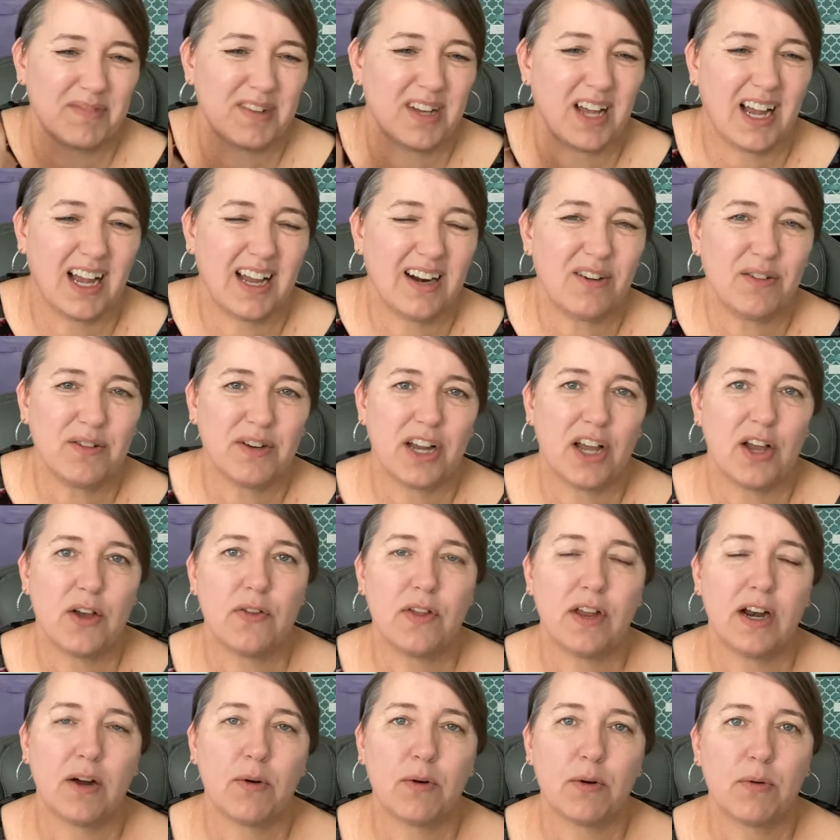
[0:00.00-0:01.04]
I don't know
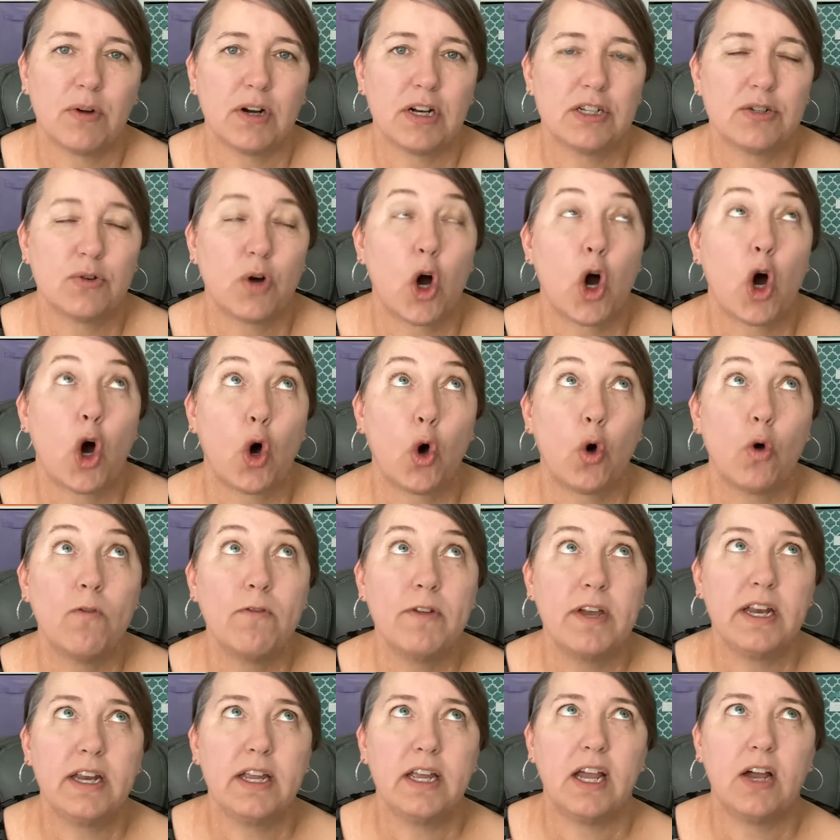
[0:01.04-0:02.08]
that I would want to do a whole
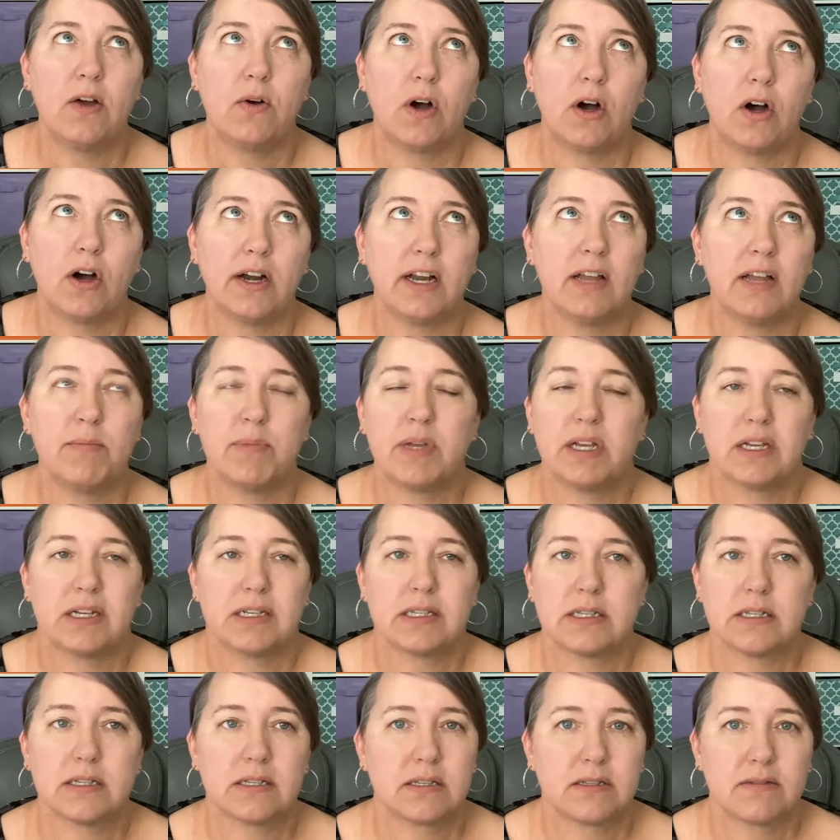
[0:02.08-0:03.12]
video on it because
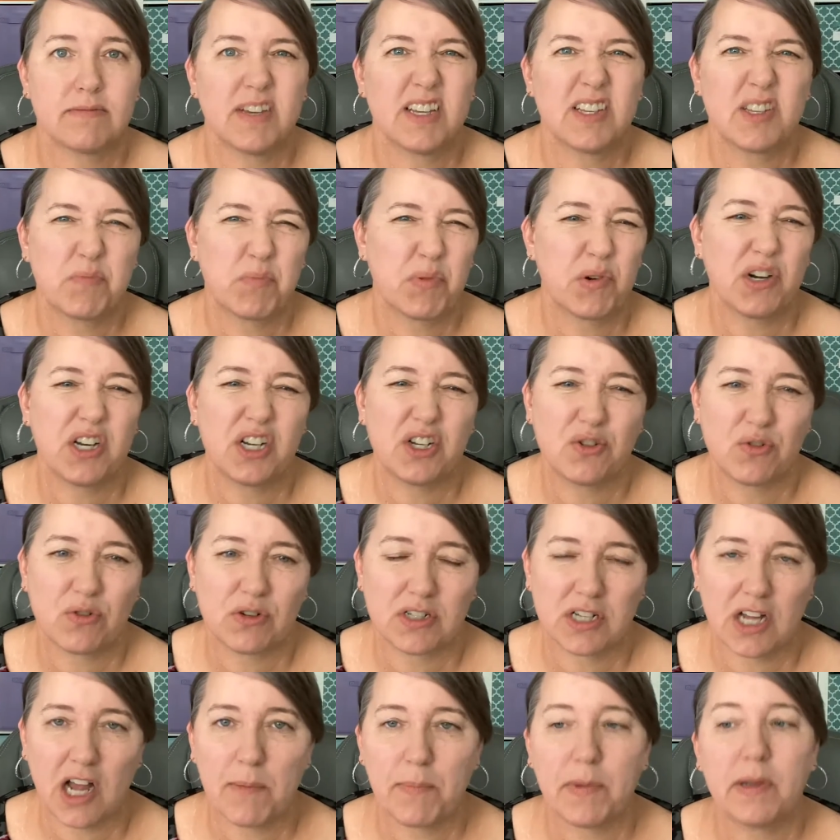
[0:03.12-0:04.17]
it's pretty short
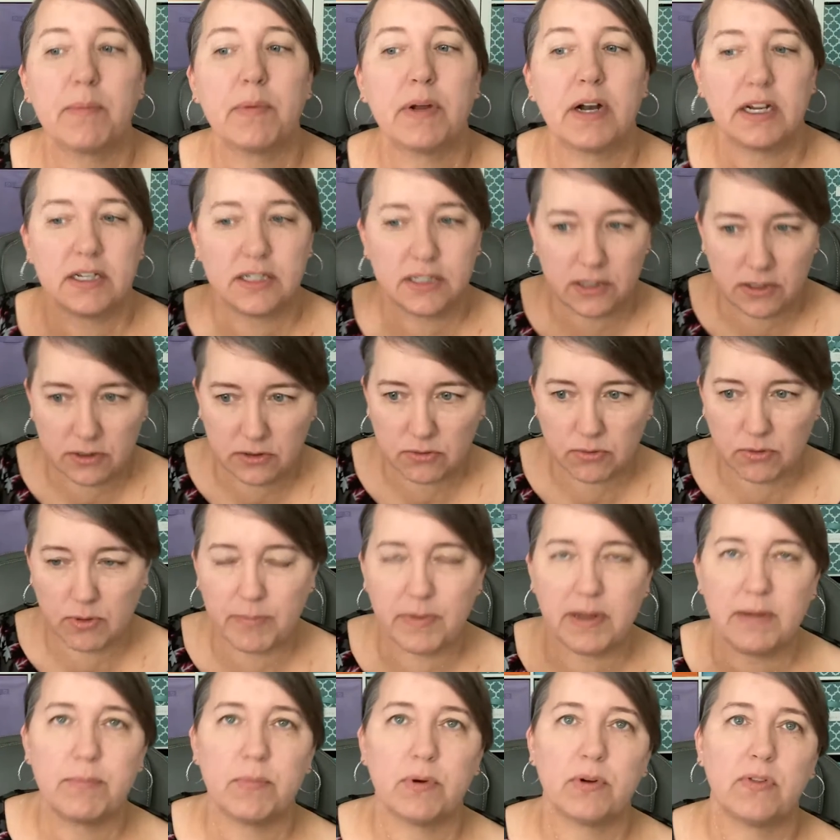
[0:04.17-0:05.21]
topic, but I do
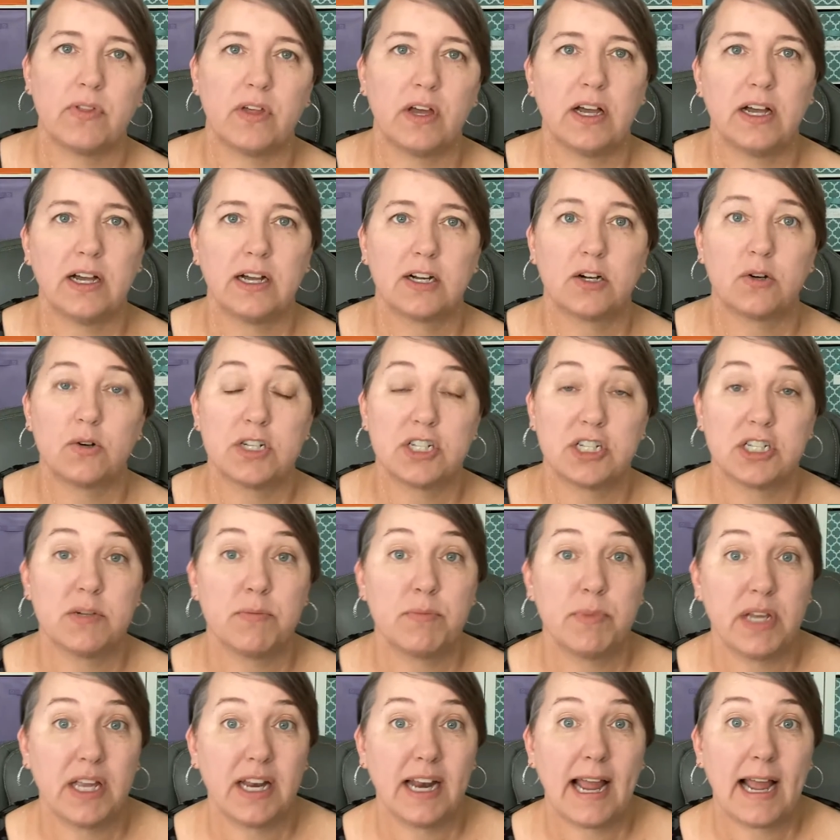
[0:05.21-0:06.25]
remember the question
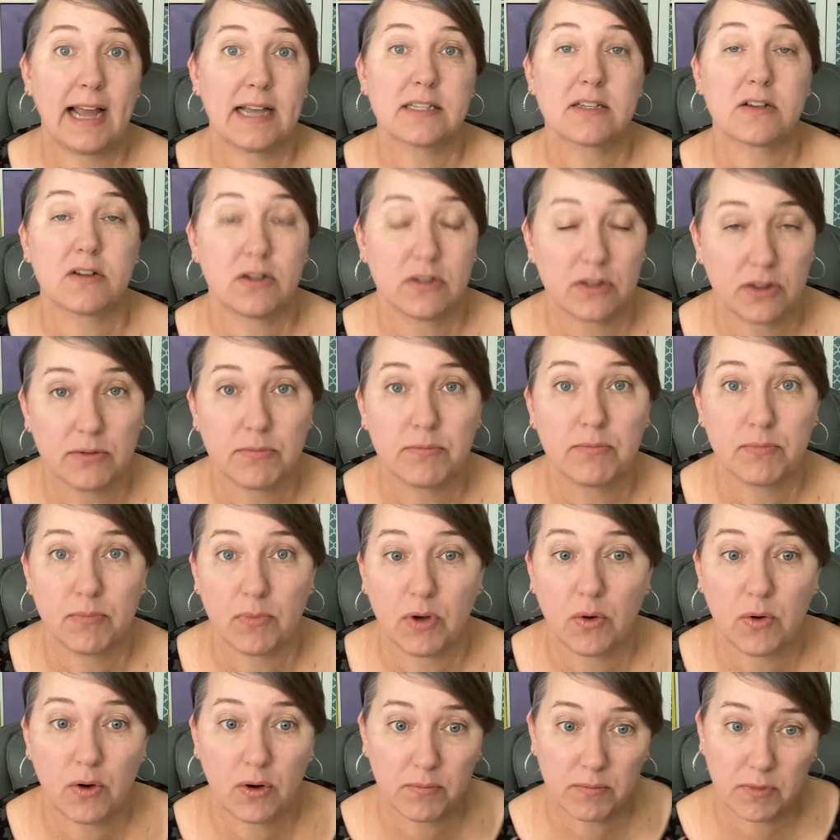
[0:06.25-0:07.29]
being asked on
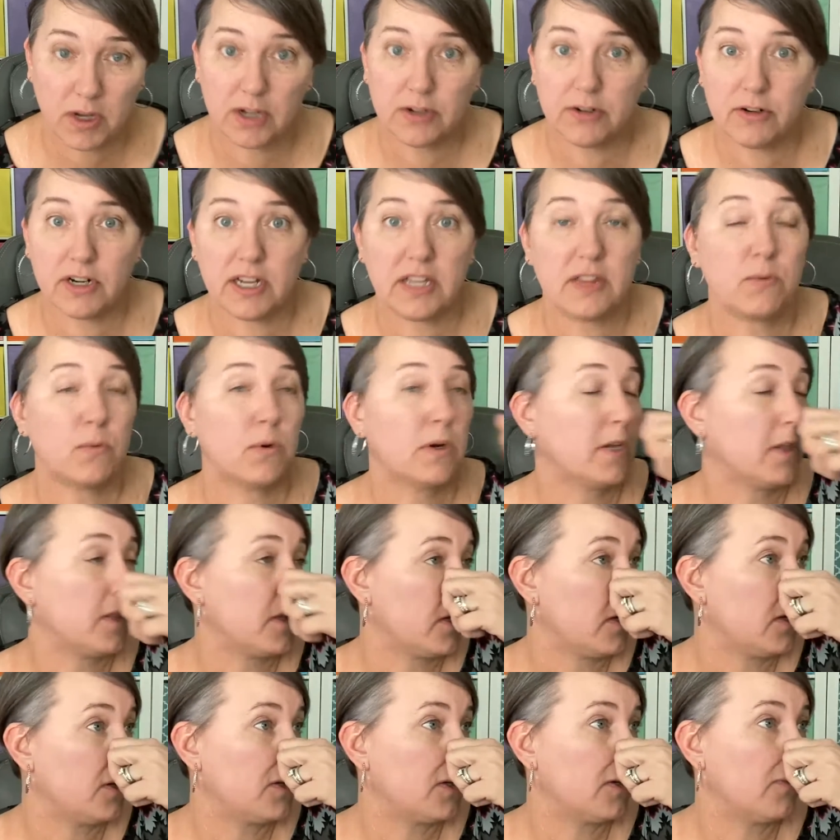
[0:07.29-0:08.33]
underneath one of the
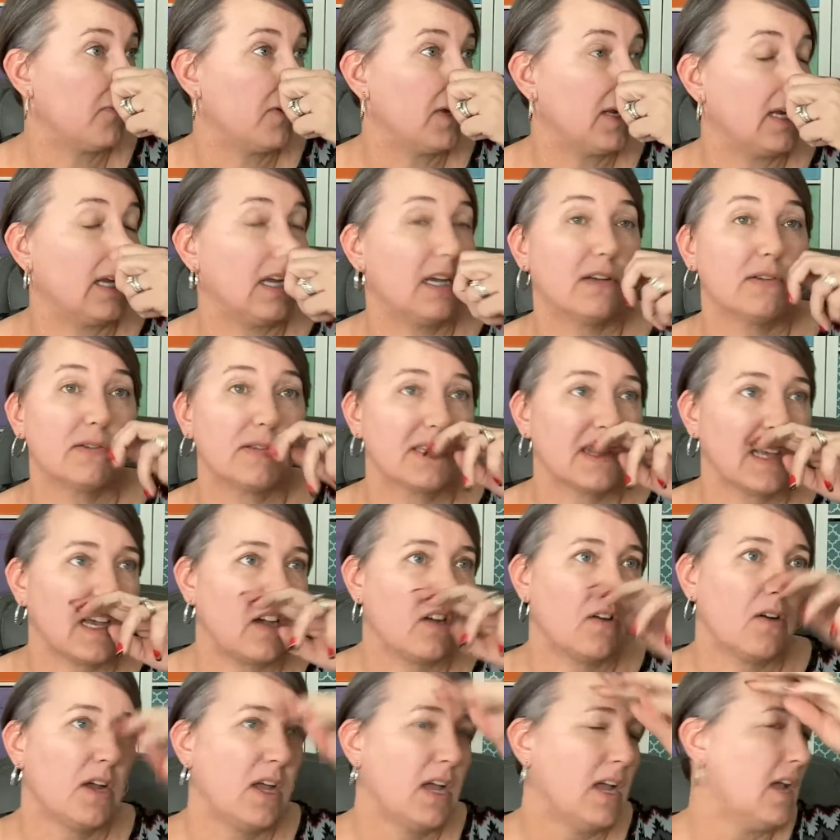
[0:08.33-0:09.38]
YouTube videos.
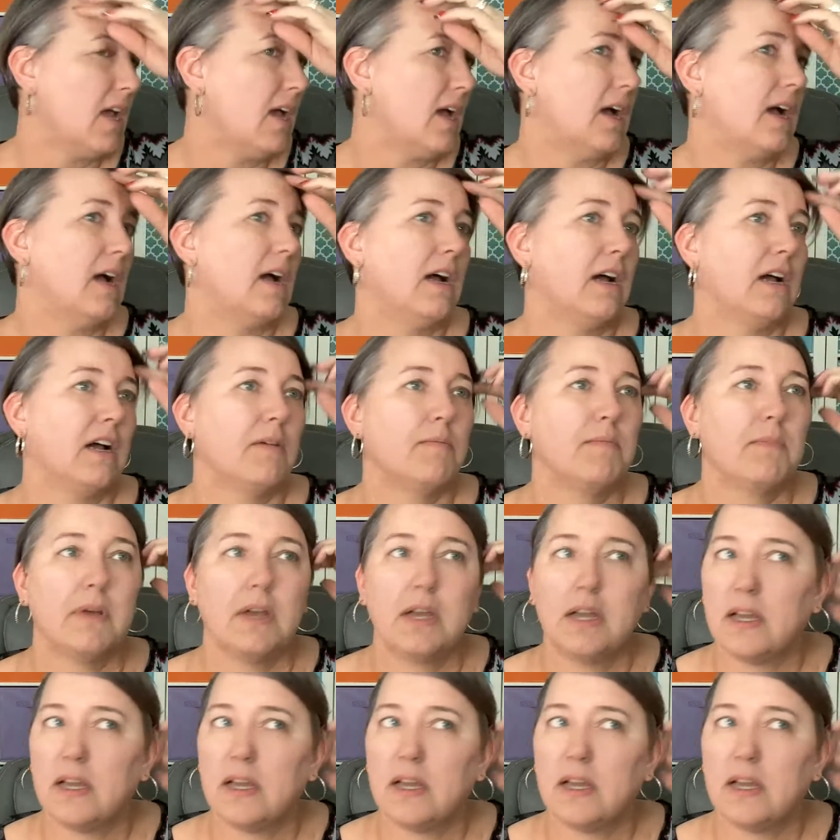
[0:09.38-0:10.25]
So, um,